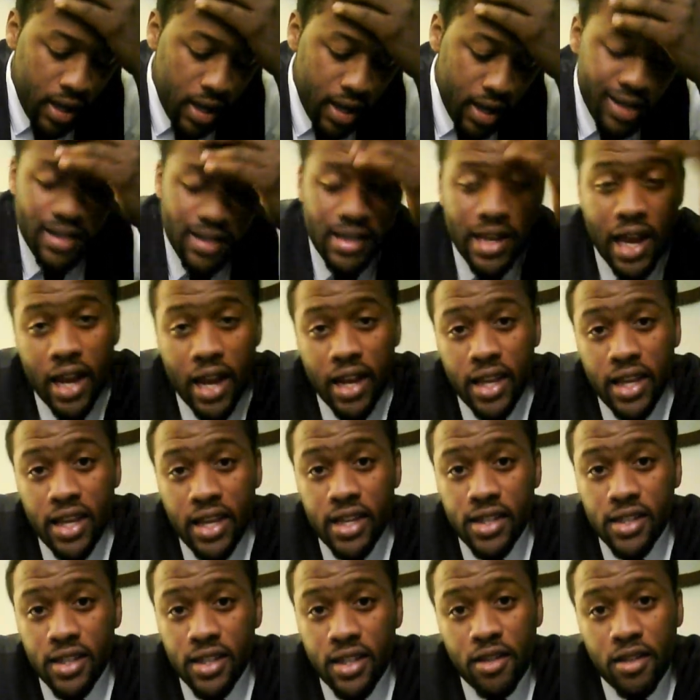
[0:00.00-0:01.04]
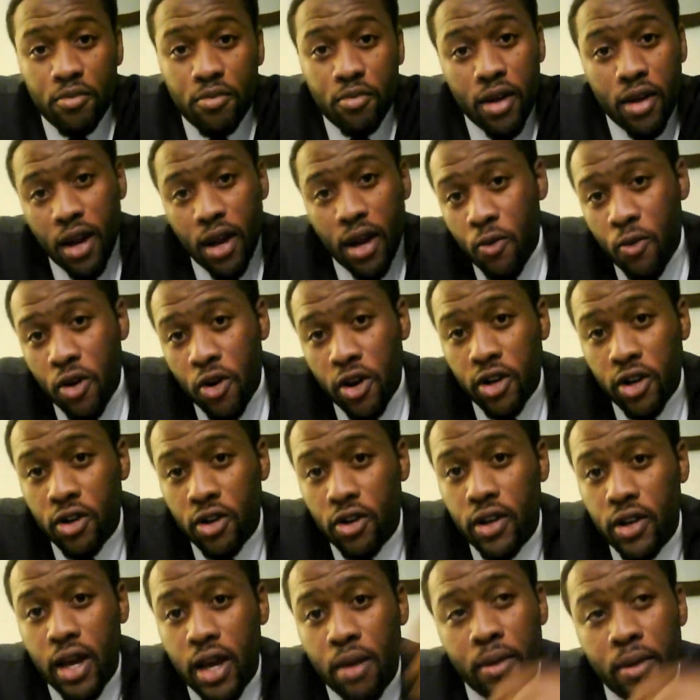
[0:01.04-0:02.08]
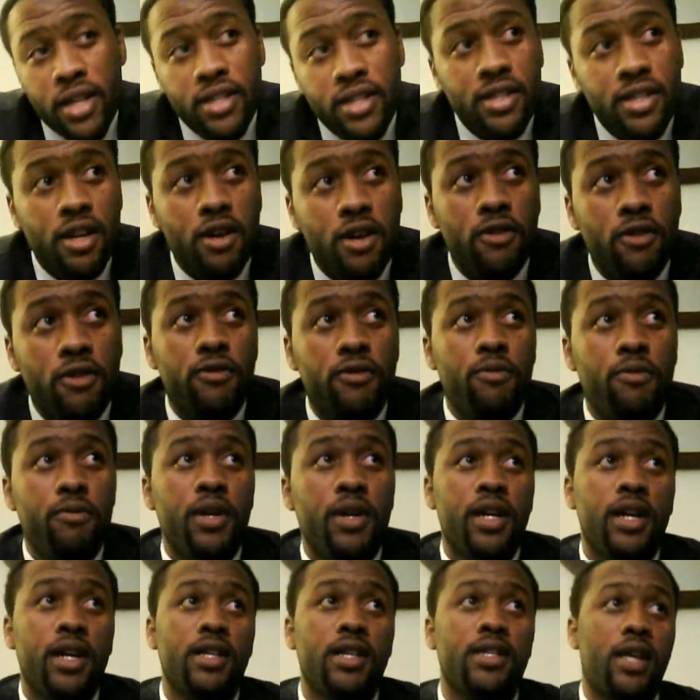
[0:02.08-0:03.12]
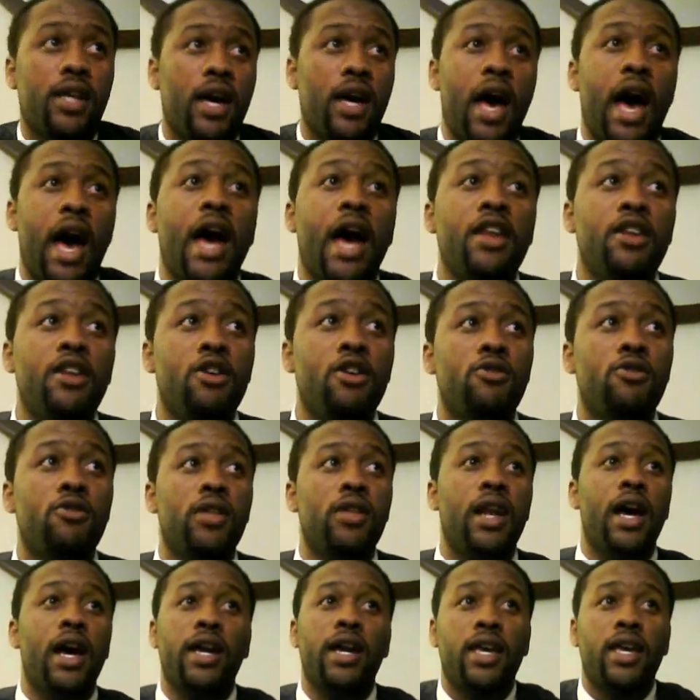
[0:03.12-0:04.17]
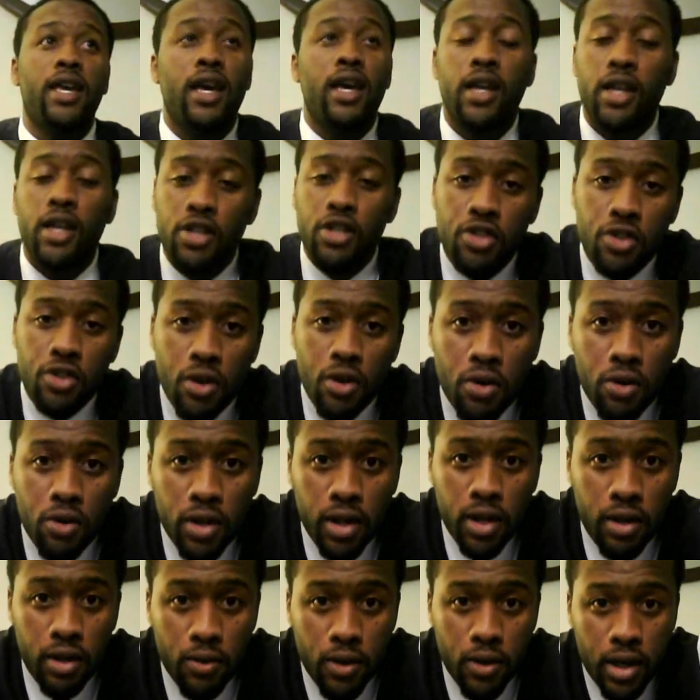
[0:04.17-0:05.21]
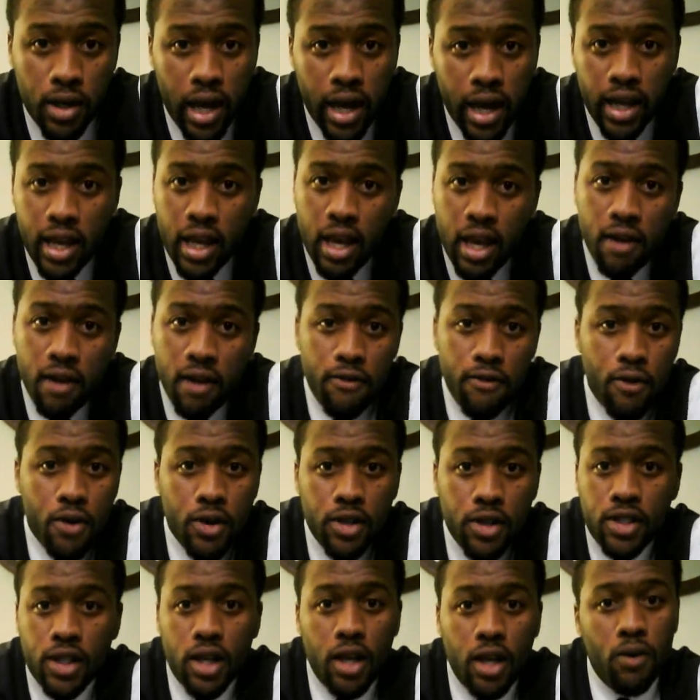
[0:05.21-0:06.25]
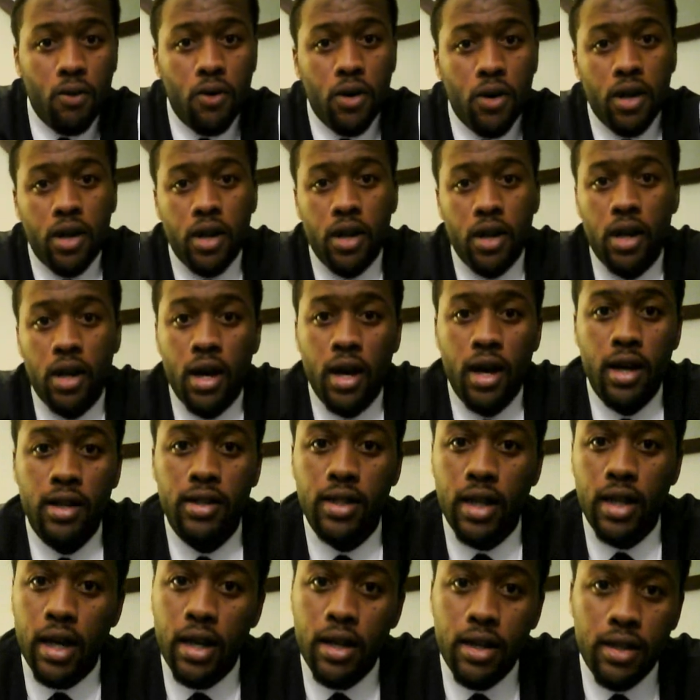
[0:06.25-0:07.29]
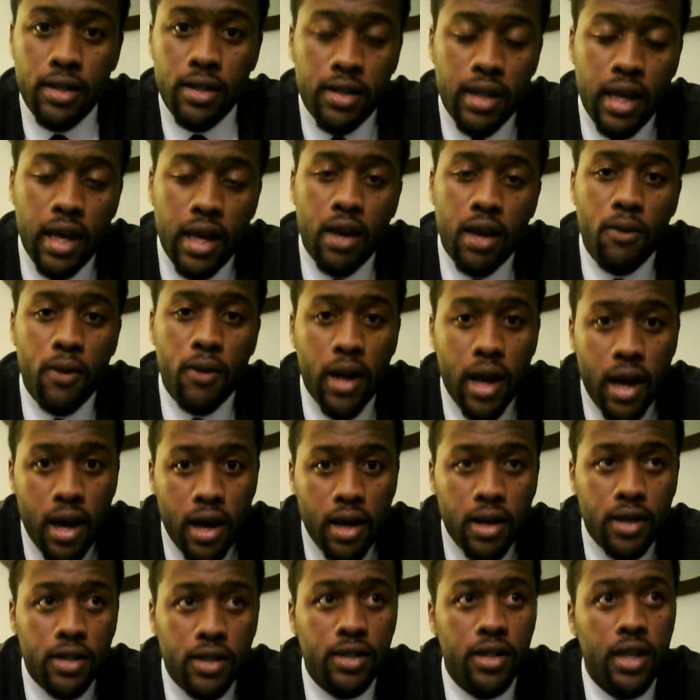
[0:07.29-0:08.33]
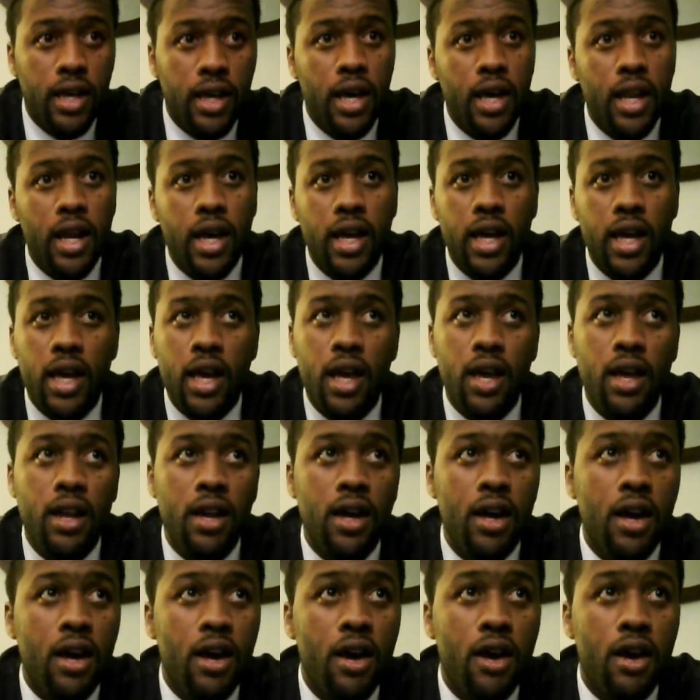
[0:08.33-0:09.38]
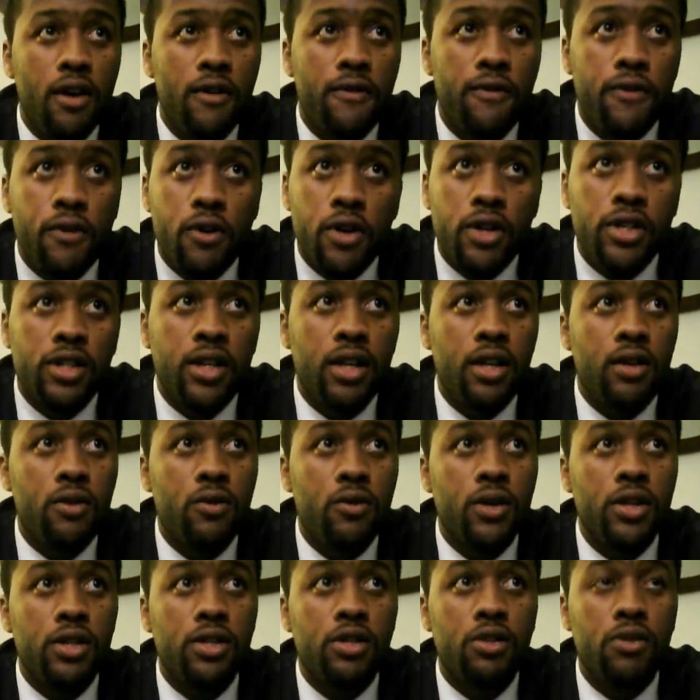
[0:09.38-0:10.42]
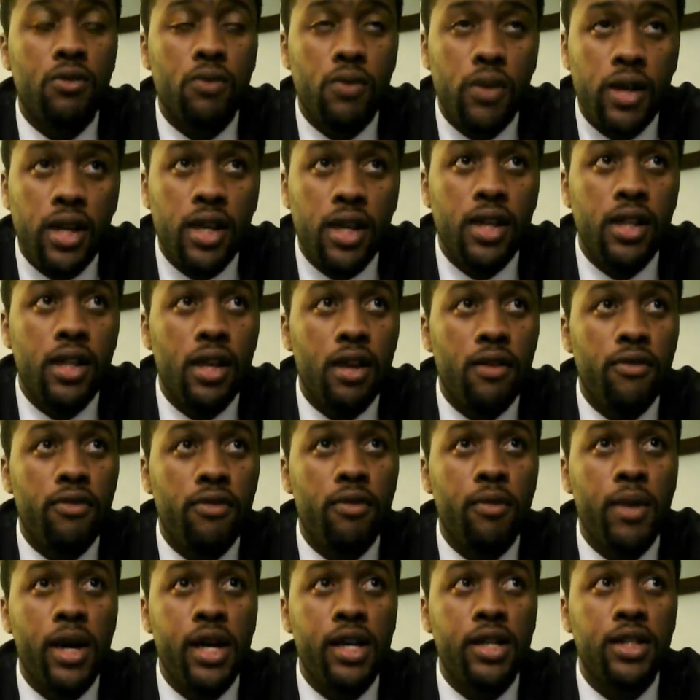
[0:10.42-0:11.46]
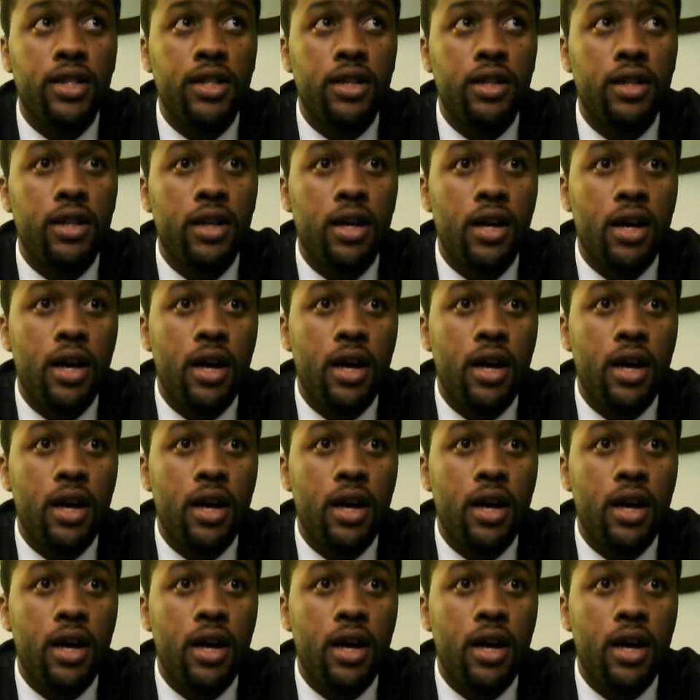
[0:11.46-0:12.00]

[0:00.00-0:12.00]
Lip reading: it's not easy, but I'm working on that myself, because I know that I can't control anyone. I can't force anyone to understand what I understand. I can't force anyone to read the information.